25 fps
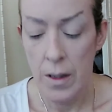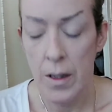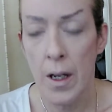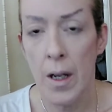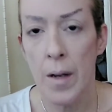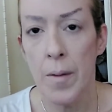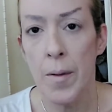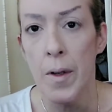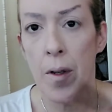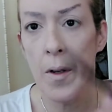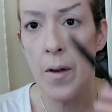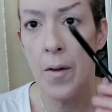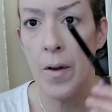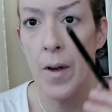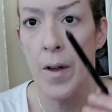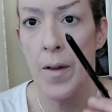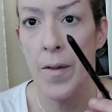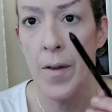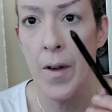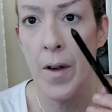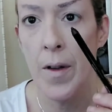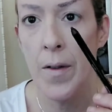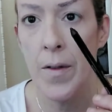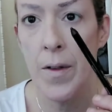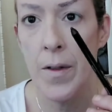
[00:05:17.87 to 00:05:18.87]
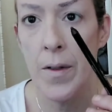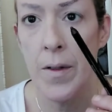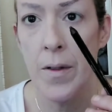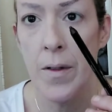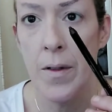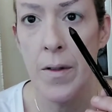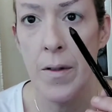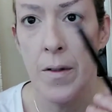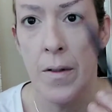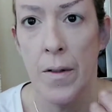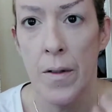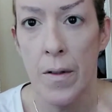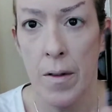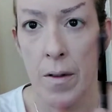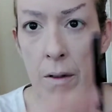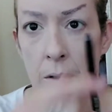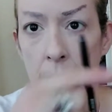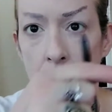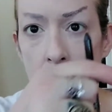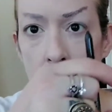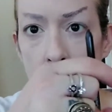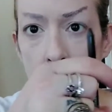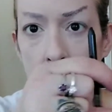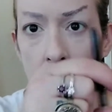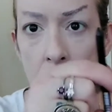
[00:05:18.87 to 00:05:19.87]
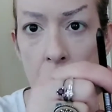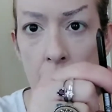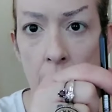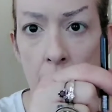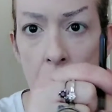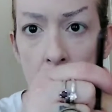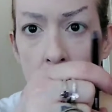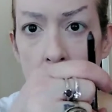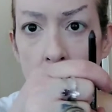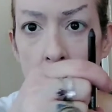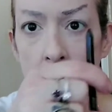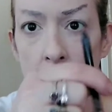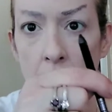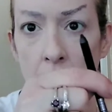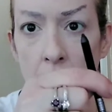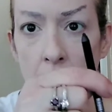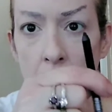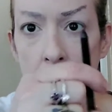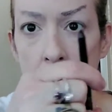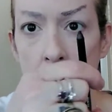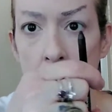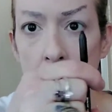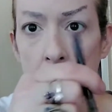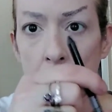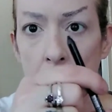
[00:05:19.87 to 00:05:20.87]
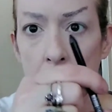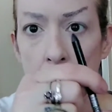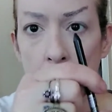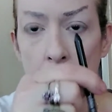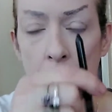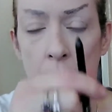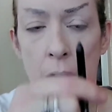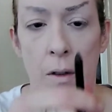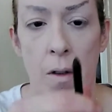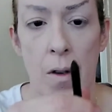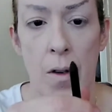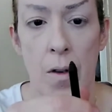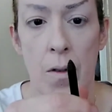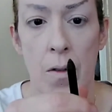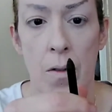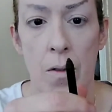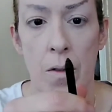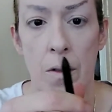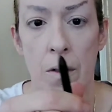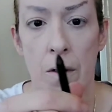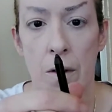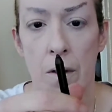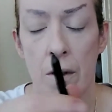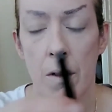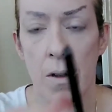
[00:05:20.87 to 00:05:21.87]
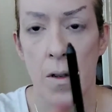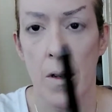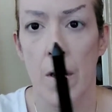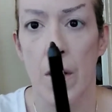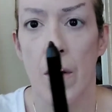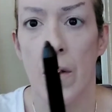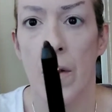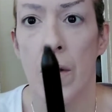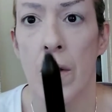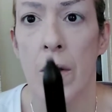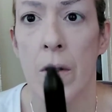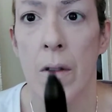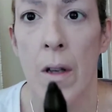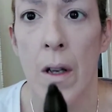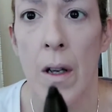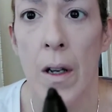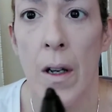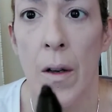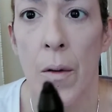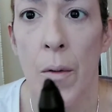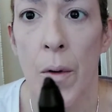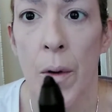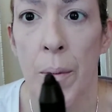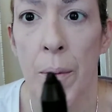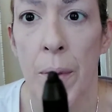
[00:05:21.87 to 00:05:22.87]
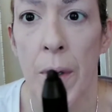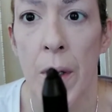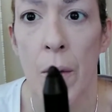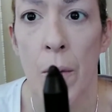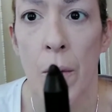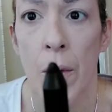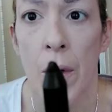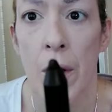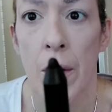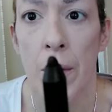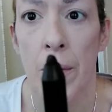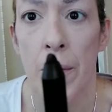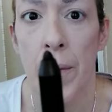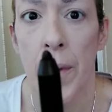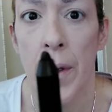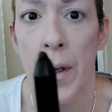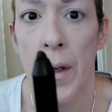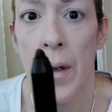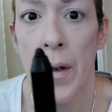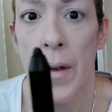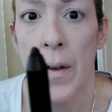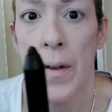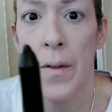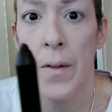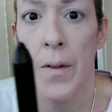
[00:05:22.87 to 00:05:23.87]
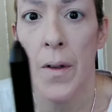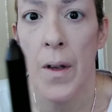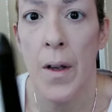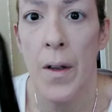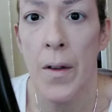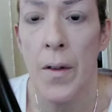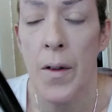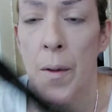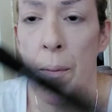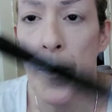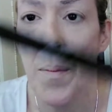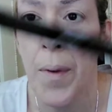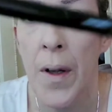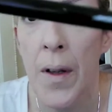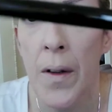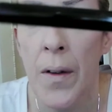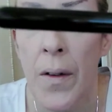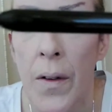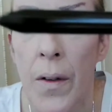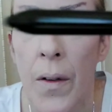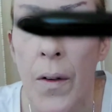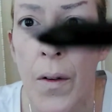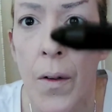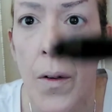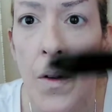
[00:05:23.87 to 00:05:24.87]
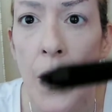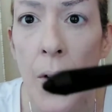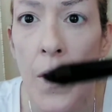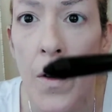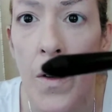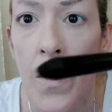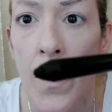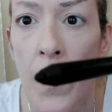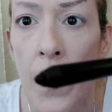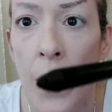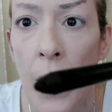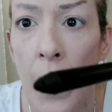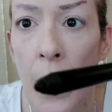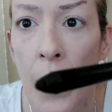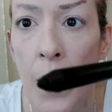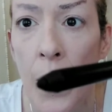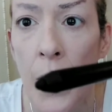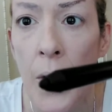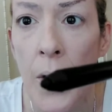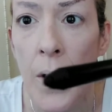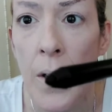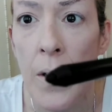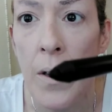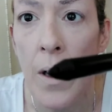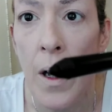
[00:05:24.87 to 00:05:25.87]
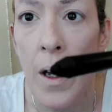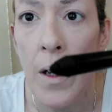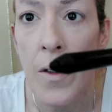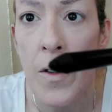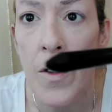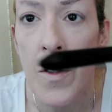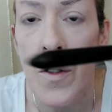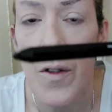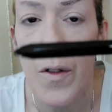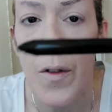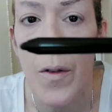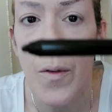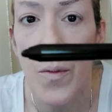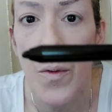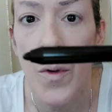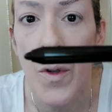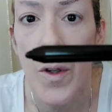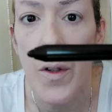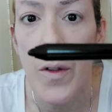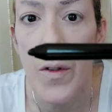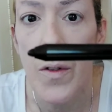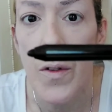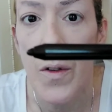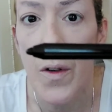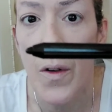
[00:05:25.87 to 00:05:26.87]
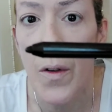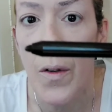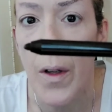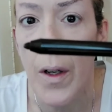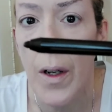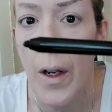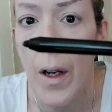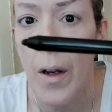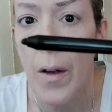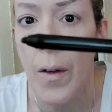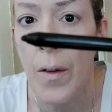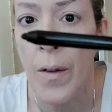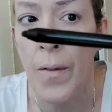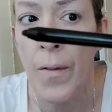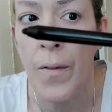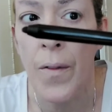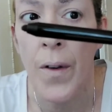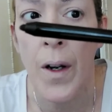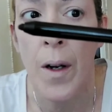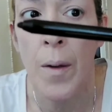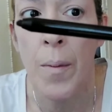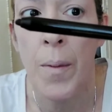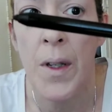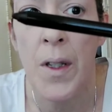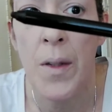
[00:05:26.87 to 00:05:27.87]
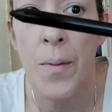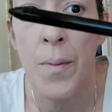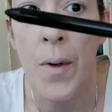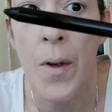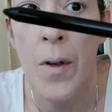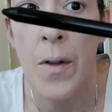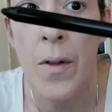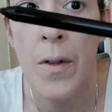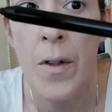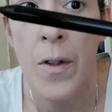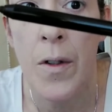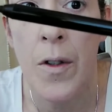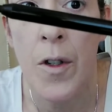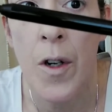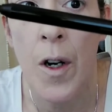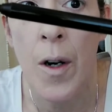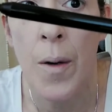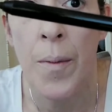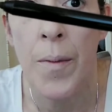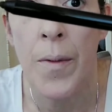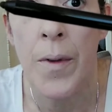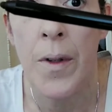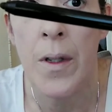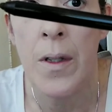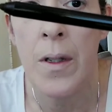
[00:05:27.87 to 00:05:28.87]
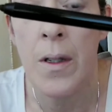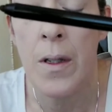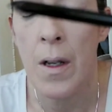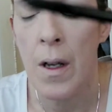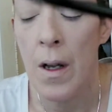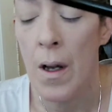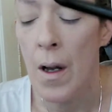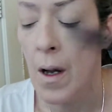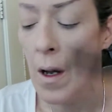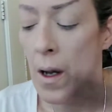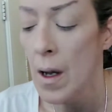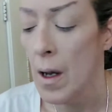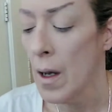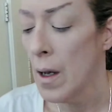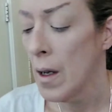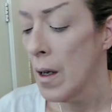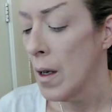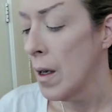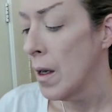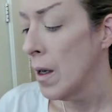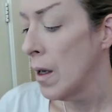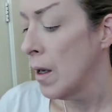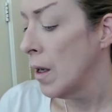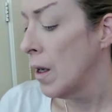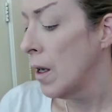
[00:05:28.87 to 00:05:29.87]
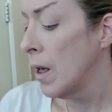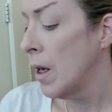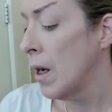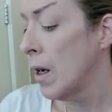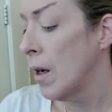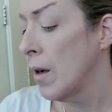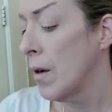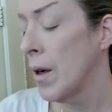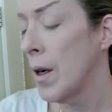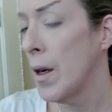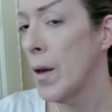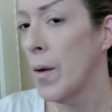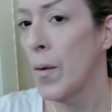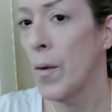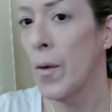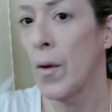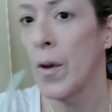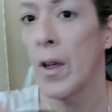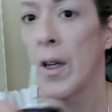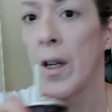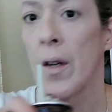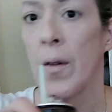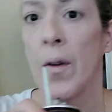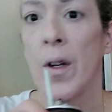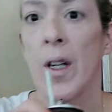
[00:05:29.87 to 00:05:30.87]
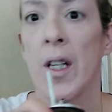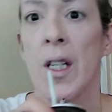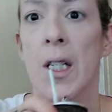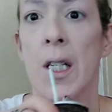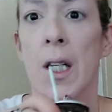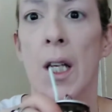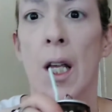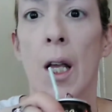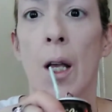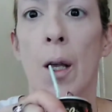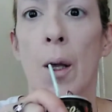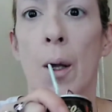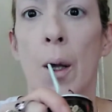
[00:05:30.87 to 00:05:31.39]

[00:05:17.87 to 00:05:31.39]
Damn, you know, I thought this was kind of like one of those. It looks like it would be one because like the pencil is not really attached to the wood, so like how the fuck am I supposed to sharpen this? Alright, well anyways.